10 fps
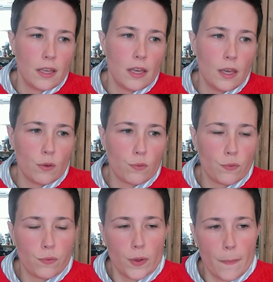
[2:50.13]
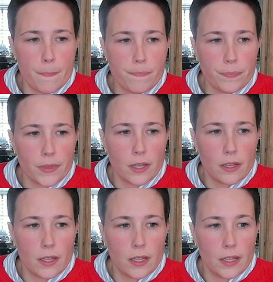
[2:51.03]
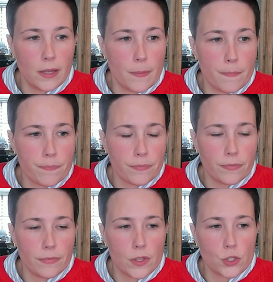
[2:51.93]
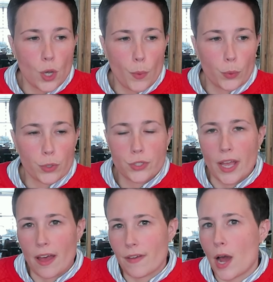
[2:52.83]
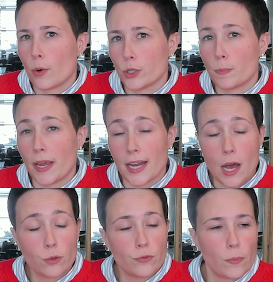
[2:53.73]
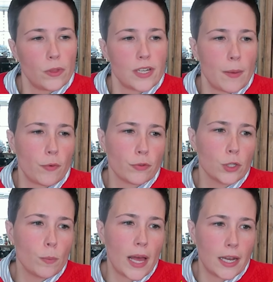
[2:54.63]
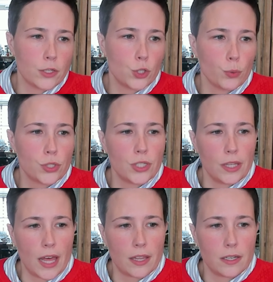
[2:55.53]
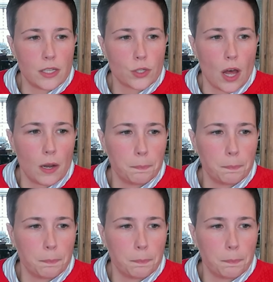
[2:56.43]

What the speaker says: If someone wants to have hours paid out from the time off in lieu balance, you would see that in this column.